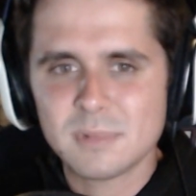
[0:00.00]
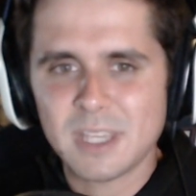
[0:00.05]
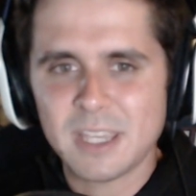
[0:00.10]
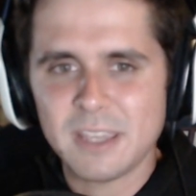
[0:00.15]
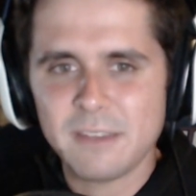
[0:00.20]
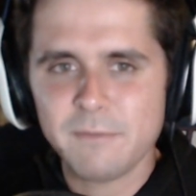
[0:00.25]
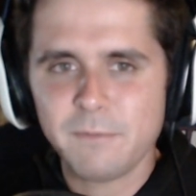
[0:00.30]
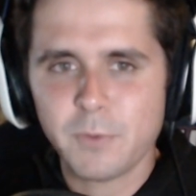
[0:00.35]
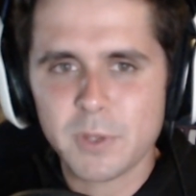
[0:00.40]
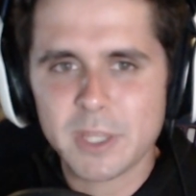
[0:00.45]

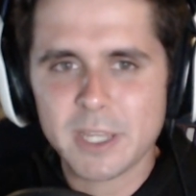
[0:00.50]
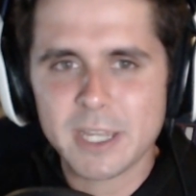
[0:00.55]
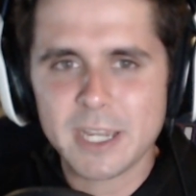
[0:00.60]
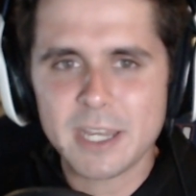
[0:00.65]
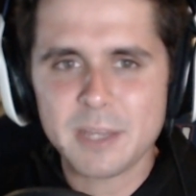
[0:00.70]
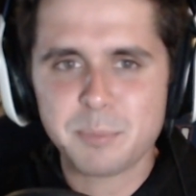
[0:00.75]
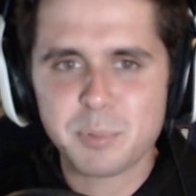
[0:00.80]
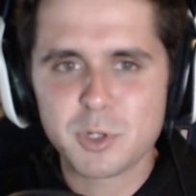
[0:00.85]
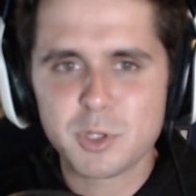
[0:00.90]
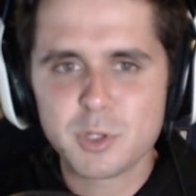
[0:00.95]
Aim for the
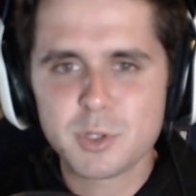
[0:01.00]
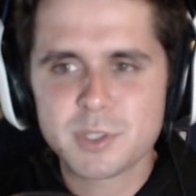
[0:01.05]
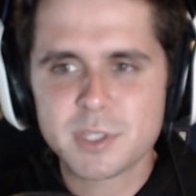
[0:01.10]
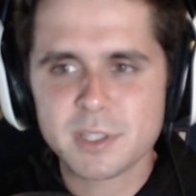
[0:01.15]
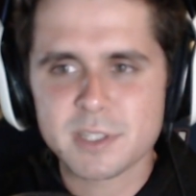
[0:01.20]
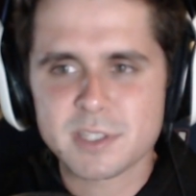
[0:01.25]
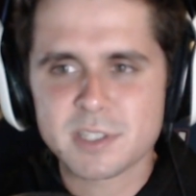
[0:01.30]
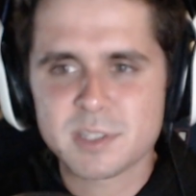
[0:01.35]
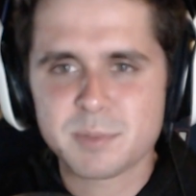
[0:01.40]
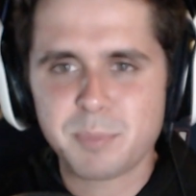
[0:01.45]
guy
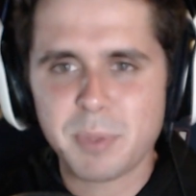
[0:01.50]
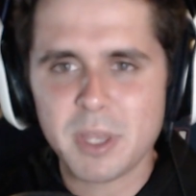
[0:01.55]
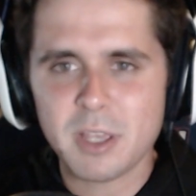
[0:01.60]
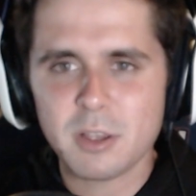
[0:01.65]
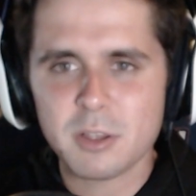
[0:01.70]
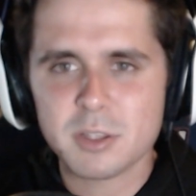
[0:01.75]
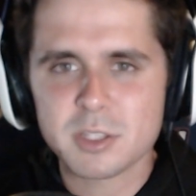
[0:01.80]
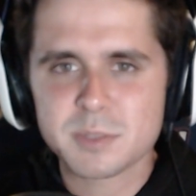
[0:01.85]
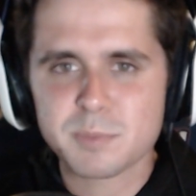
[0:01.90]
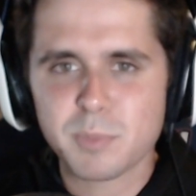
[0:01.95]
producing the
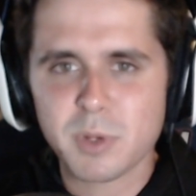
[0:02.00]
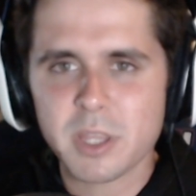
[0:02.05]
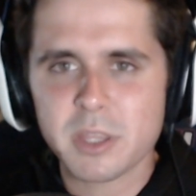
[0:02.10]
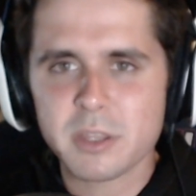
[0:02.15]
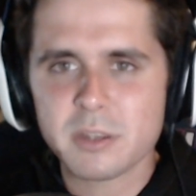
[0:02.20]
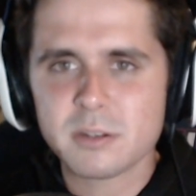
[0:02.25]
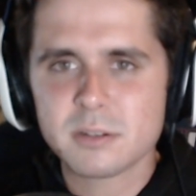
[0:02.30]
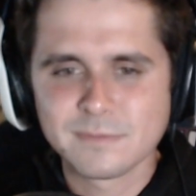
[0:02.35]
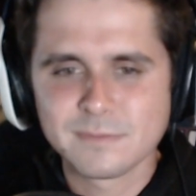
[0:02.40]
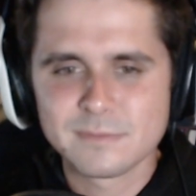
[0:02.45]
spells,
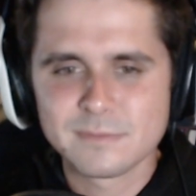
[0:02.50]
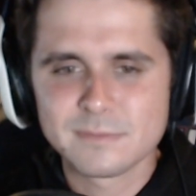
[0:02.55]
brother.